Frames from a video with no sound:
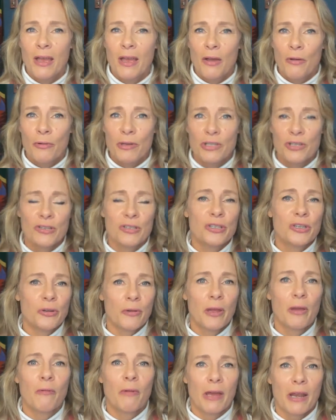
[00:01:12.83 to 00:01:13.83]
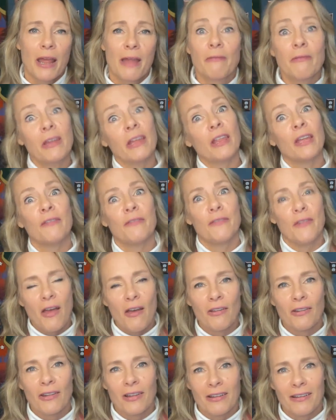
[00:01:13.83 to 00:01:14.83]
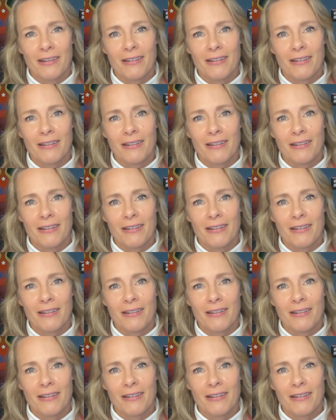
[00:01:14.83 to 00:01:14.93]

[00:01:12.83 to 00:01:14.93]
which is doing what I really feel